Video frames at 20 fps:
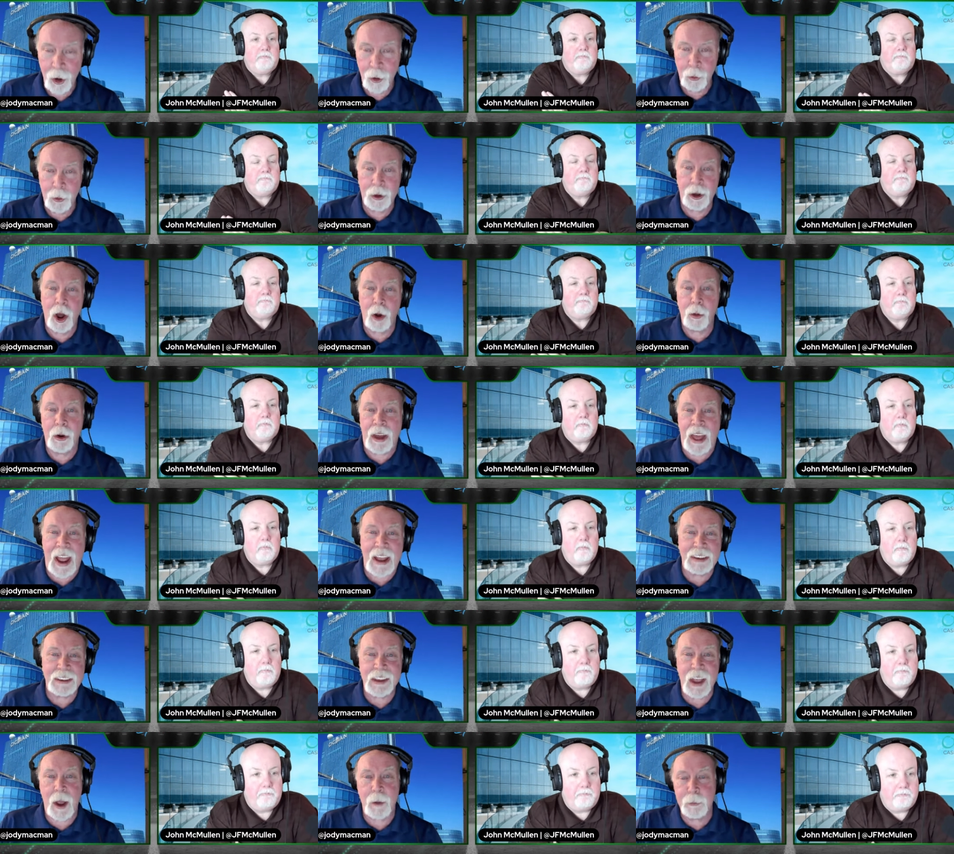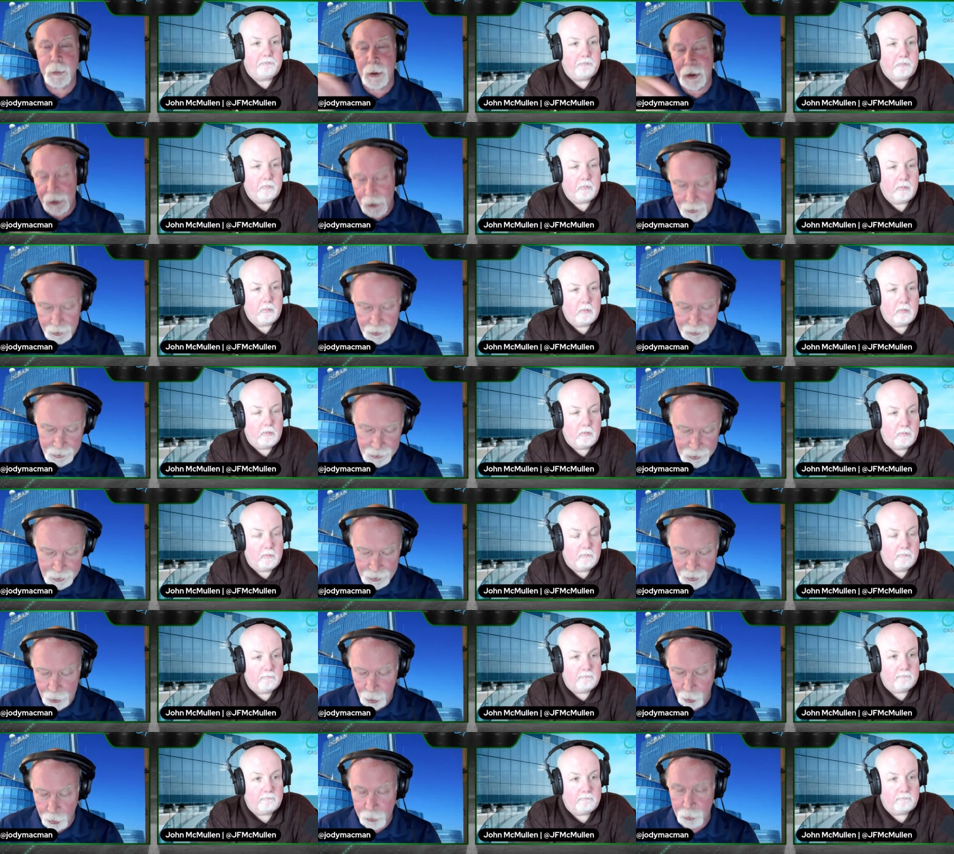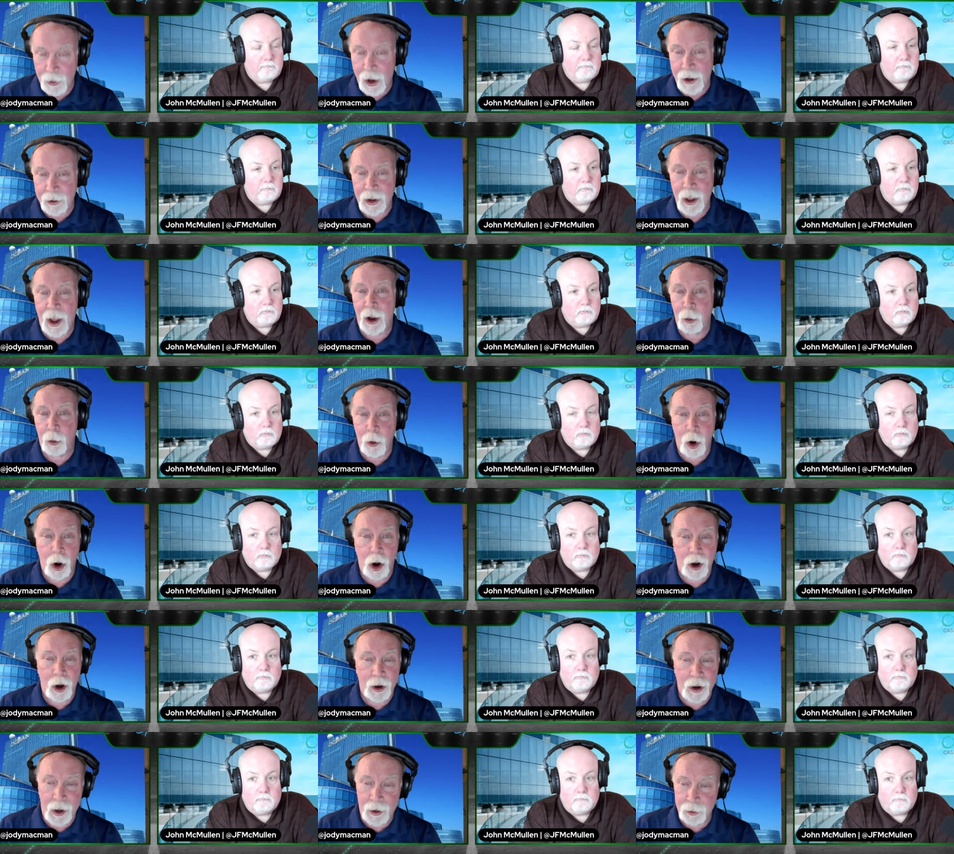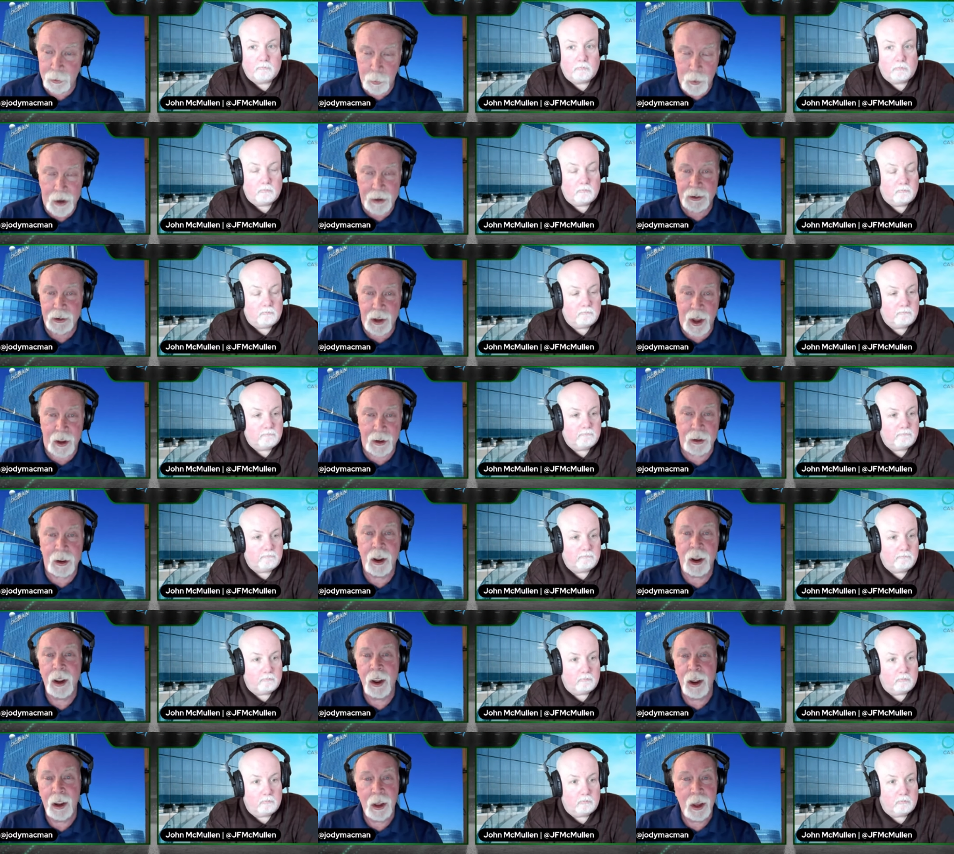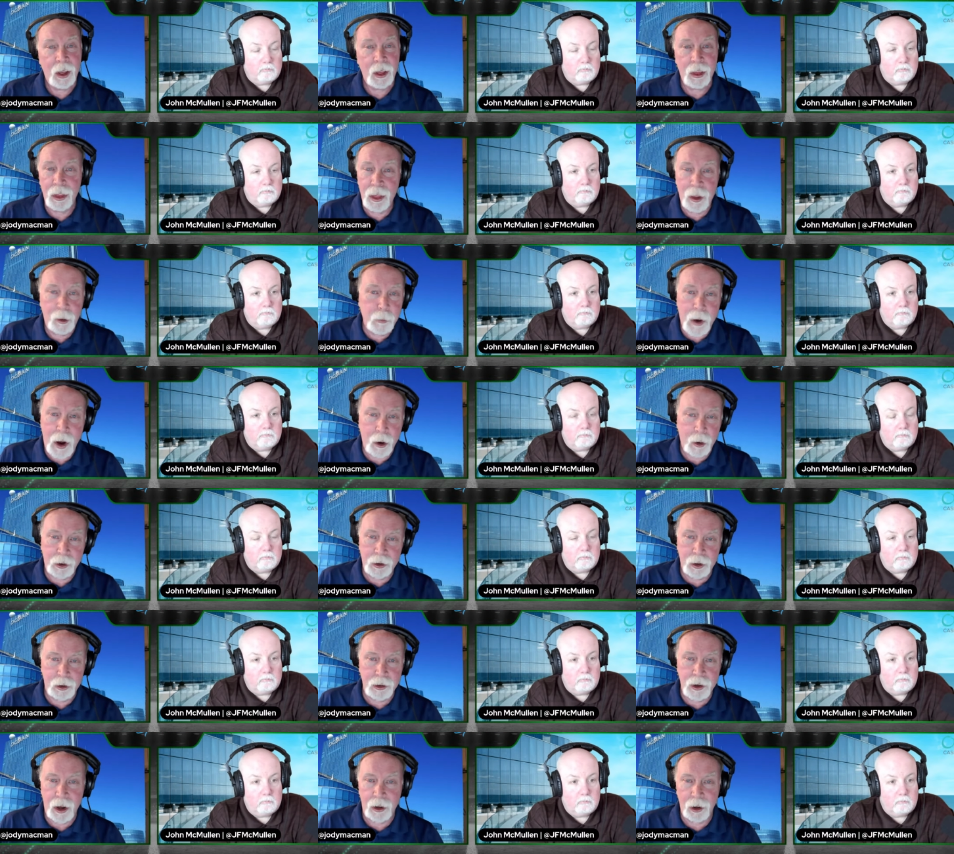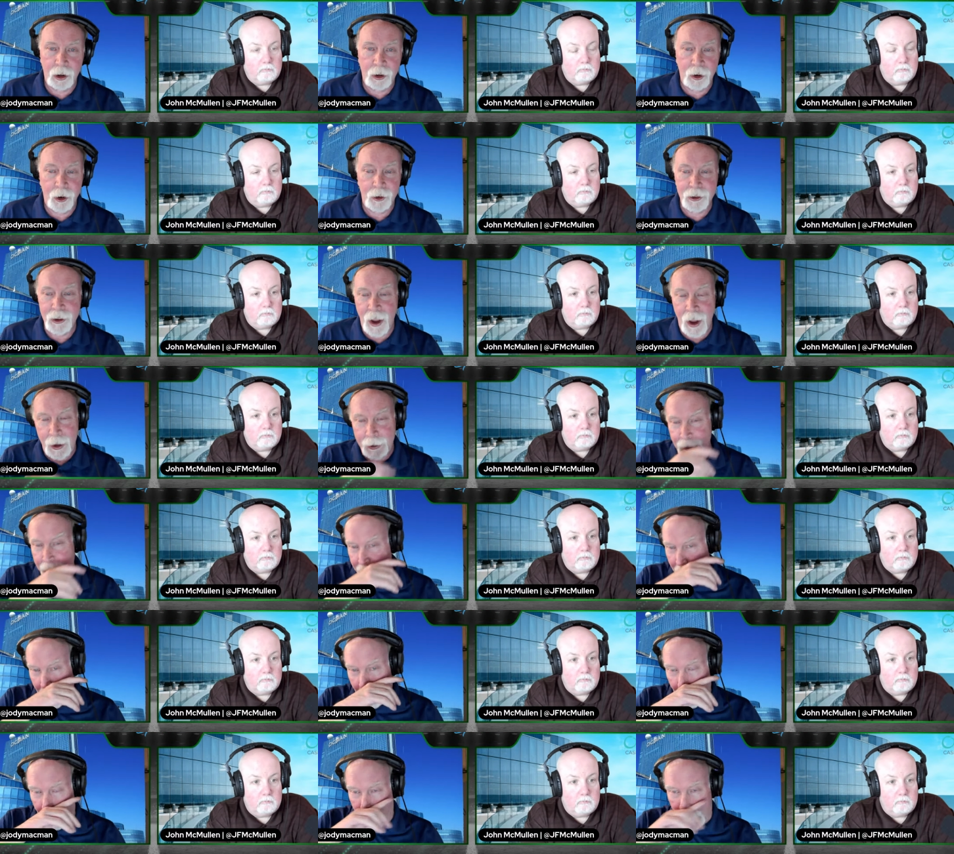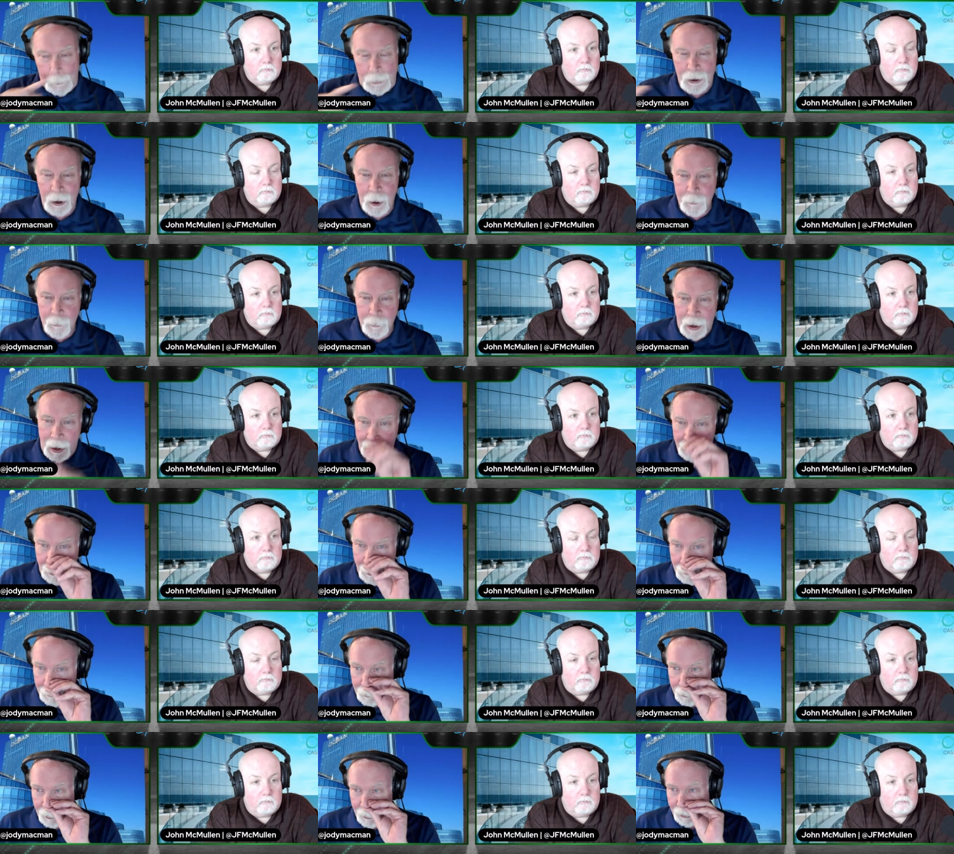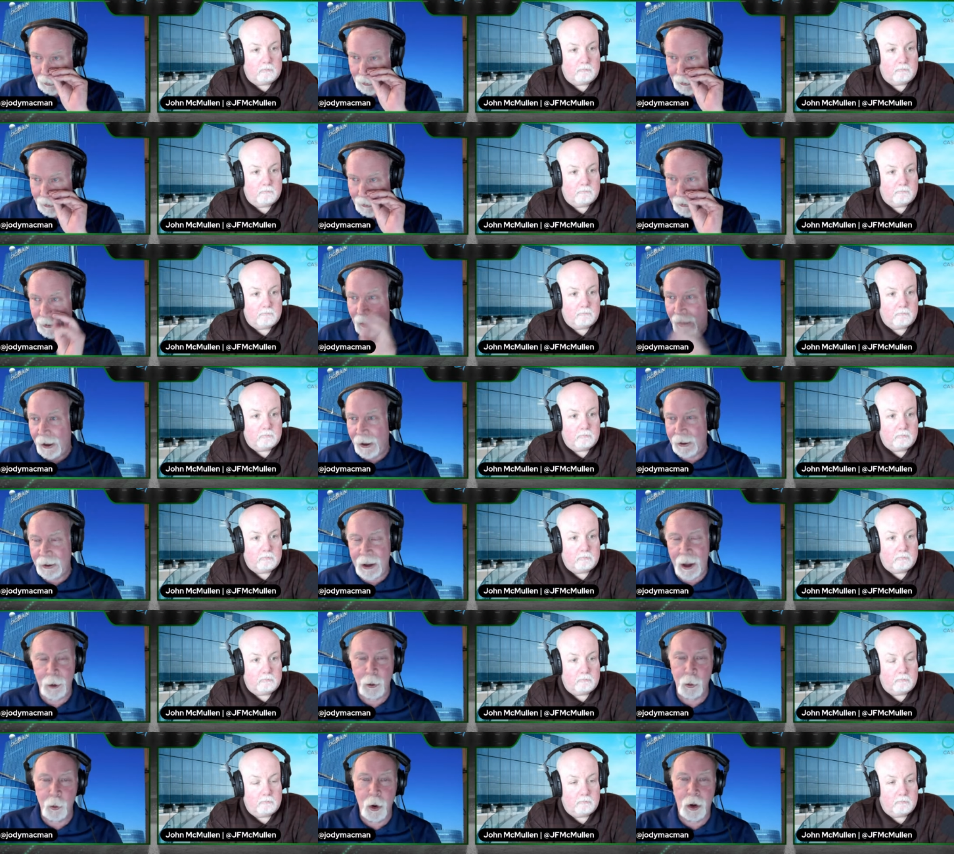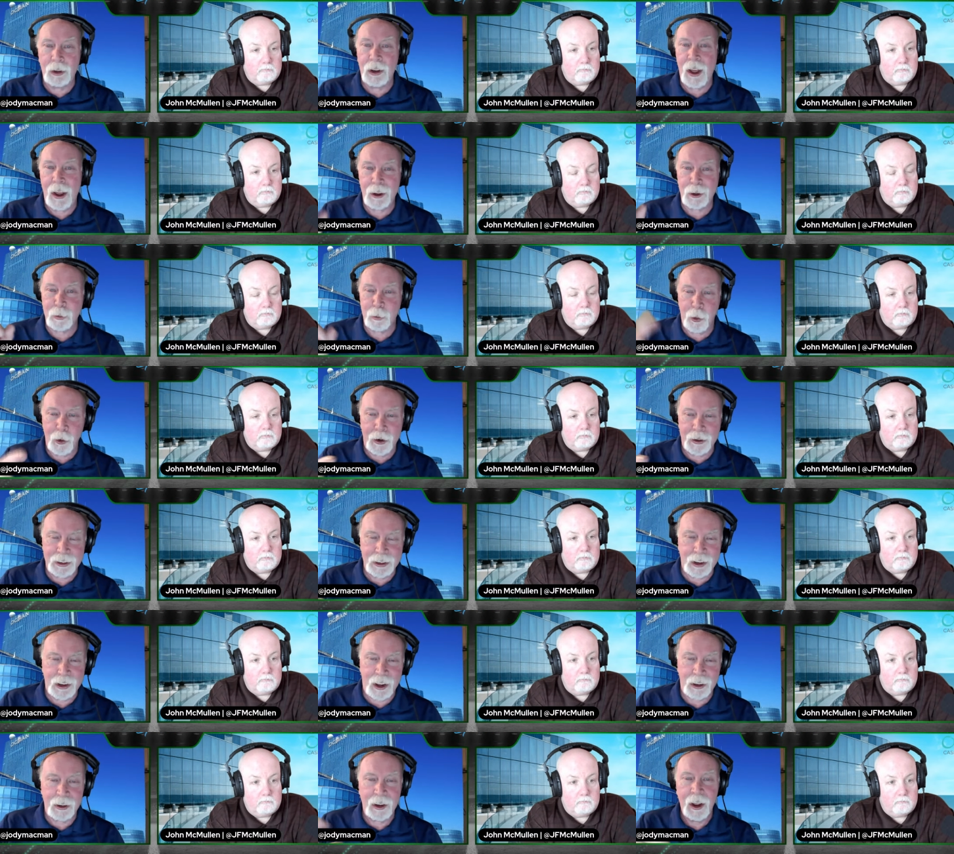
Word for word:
Speaker 1: We know it has happened, and that the Eagles right now are, as Mike said, they're married to Jalen Hurts. I give you when we come back, I'll quickly get one last point in.